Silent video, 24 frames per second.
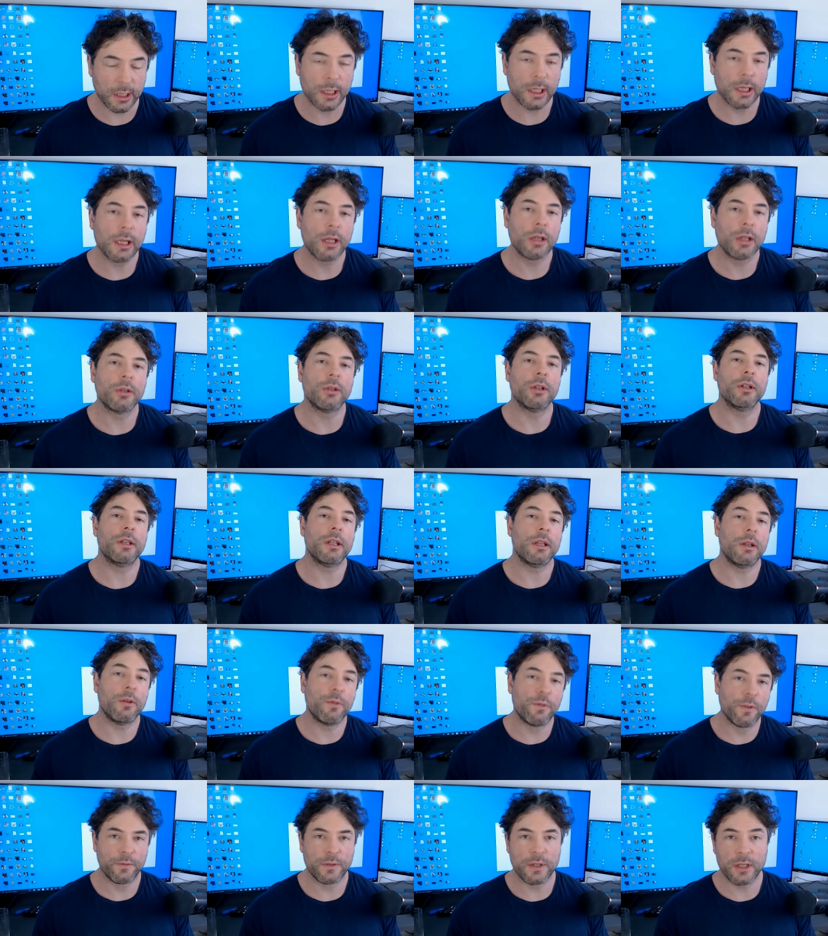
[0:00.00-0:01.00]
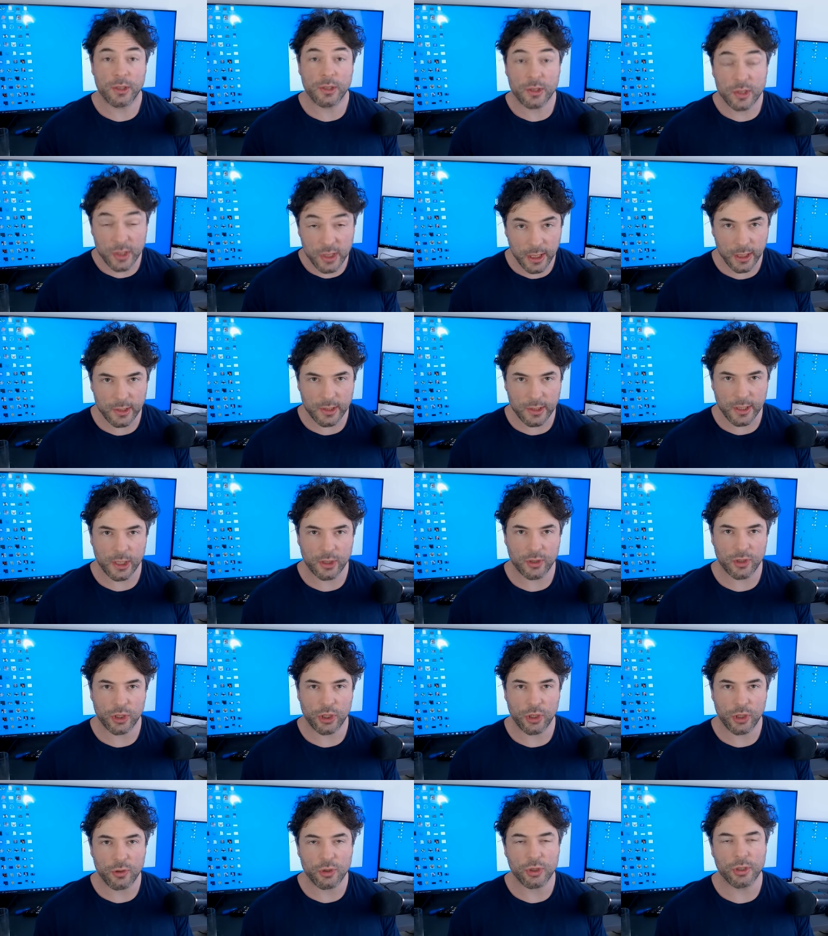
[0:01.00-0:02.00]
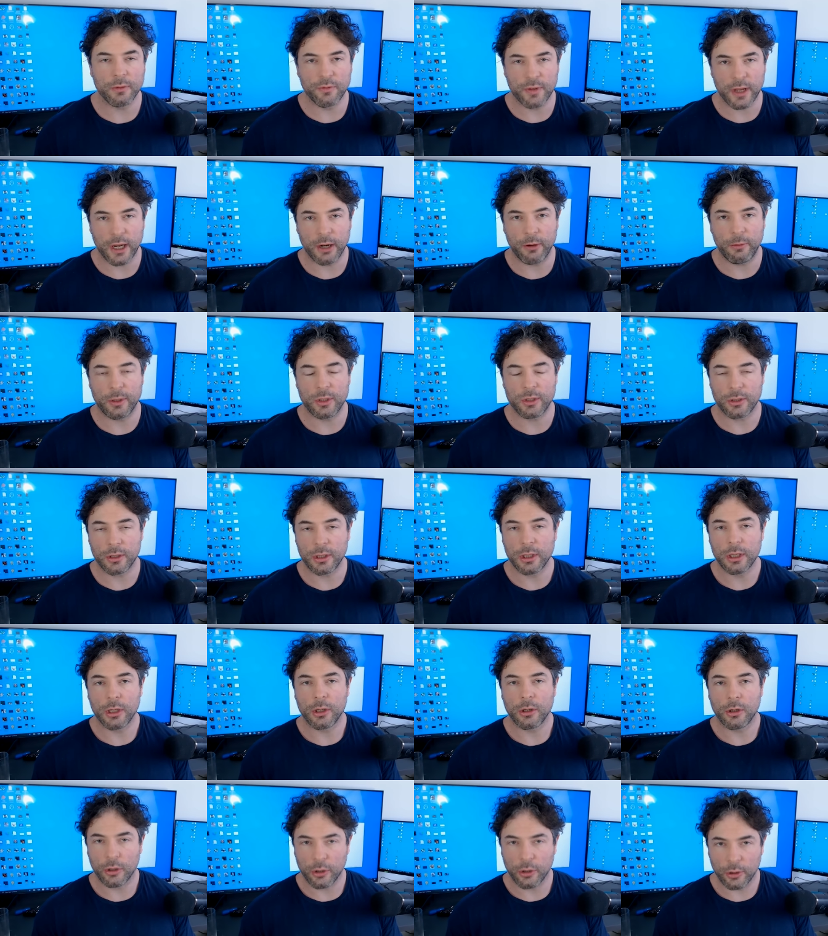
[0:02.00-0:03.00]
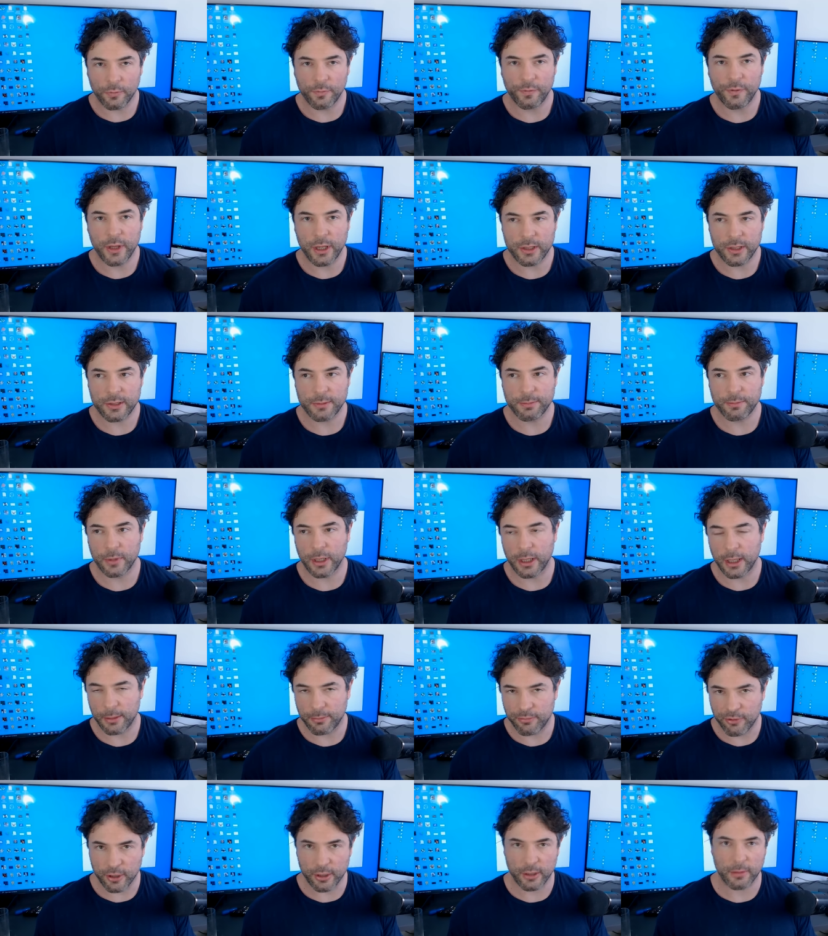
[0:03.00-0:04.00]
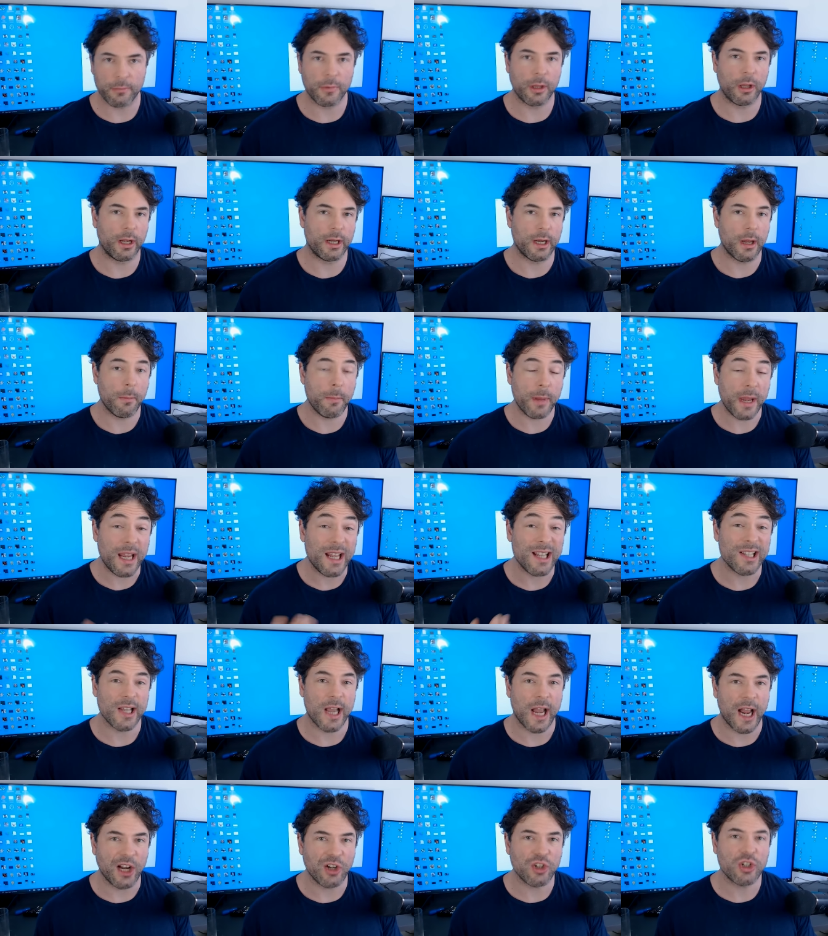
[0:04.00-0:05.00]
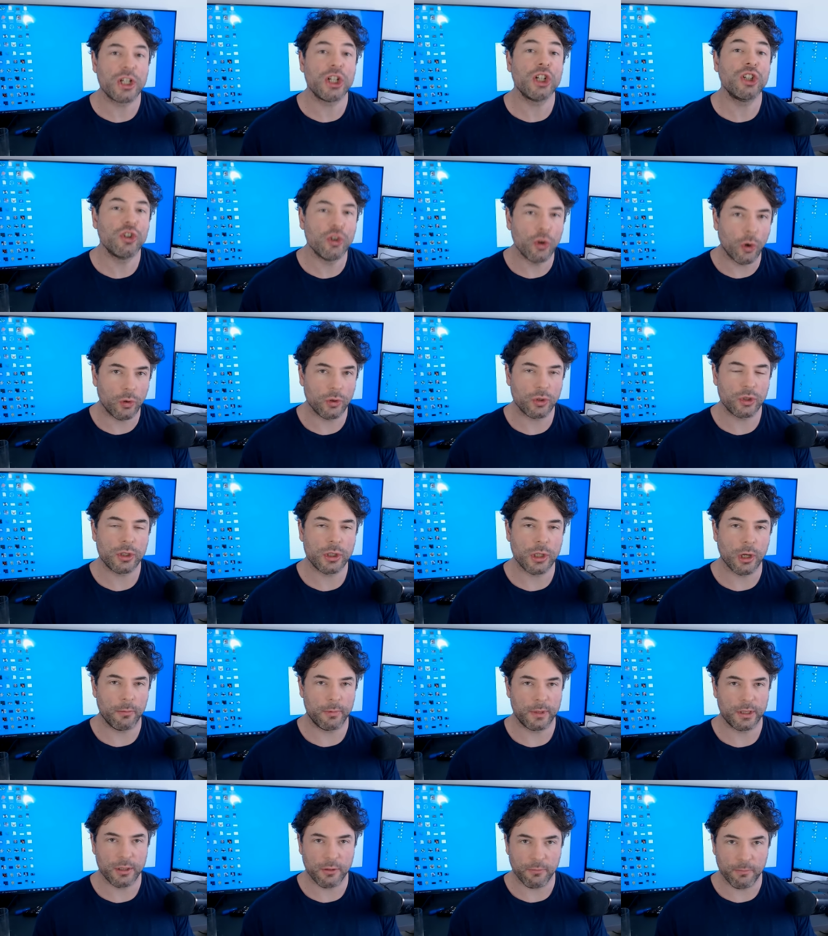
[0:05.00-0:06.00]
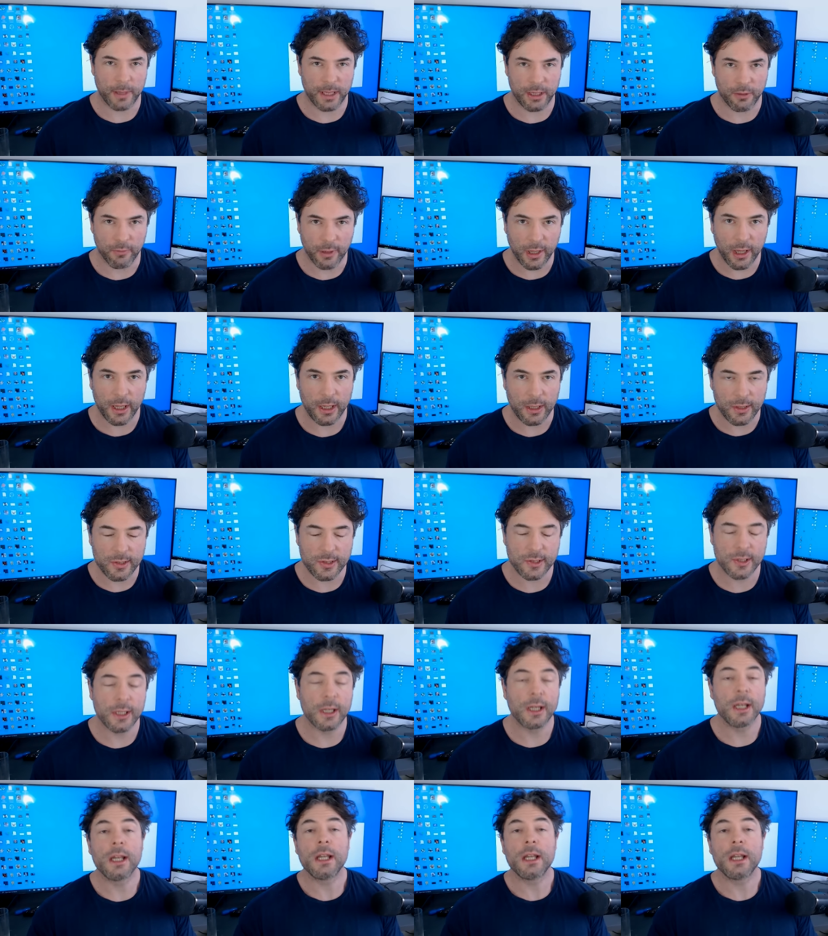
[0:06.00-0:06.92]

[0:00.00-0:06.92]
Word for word: that the 56 execution variant of this uh, product lineup is actually not going to be released.